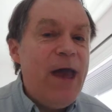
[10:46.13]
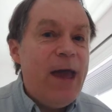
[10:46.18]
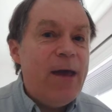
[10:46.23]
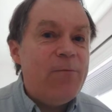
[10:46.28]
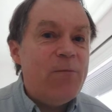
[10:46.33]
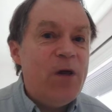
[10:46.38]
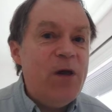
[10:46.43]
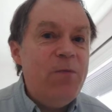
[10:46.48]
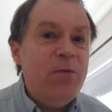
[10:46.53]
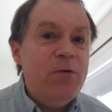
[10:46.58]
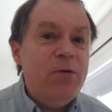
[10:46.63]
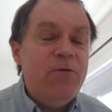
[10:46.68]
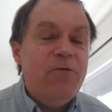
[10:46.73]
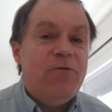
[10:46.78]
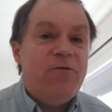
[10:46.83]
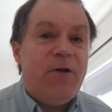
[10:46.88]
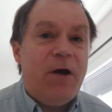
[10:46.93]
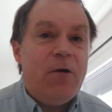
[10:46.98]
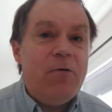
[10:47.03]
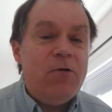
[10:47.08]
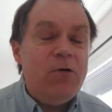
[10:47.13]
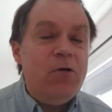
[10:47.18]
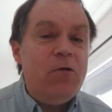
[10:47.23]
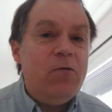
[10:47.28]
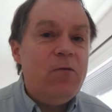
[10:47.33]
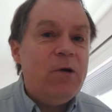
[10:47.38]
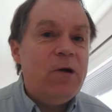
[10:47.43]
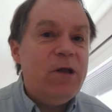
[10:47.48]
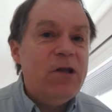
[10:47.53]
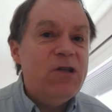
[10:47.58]
And people who found new
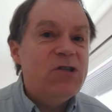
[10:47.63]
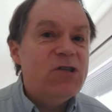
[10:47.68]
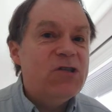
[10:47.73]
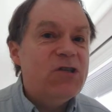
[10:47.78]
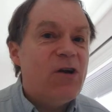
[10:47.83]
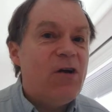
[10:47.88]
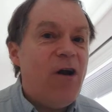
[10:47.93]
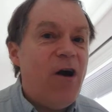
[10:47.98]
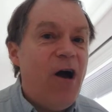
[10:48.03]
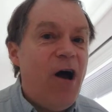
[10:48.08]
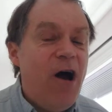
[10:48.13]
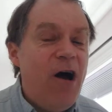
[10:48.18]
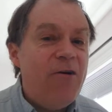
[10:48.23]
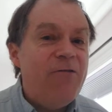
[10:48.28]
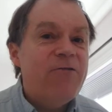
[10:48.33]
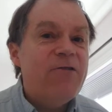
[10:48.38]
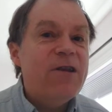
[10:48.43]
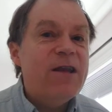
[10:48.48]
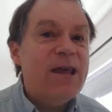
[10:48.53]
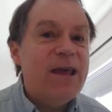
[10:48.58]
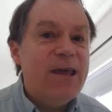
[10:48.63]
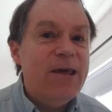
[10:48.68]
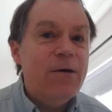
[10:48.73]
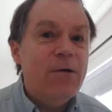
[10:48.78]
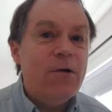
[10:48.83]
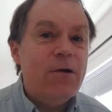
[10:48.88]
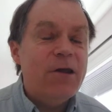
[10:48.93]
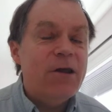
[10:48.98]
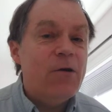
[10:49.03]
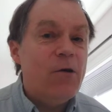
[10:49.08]
religions are often
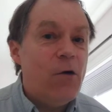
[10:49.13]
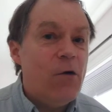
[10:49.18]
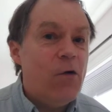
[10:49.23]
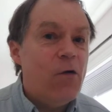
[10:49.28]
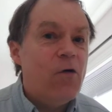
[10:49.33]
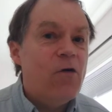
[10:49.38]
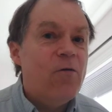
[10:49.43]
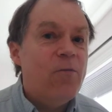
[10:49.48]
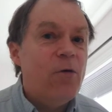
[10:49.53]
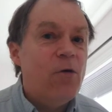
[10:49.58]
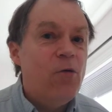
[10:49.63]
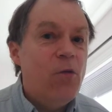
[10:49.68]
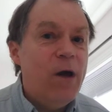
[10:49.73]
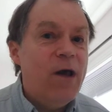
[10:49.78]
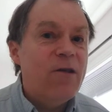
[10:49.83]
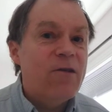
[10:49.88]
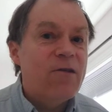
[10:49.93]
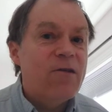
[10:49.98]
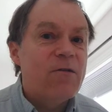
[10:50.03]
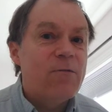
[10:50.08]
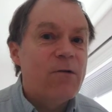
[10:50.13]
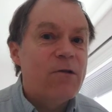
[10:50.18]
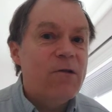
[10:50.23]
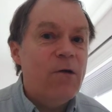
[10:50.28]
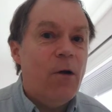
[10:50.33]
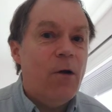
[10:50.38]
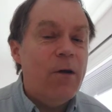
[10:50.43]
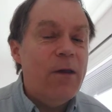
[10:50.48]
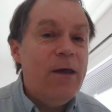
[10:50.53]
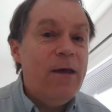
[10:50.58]
killed in horrible ways as a
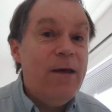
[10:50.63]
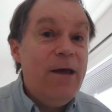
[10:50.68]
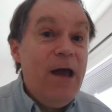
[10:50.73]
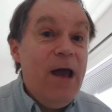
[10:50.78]
result.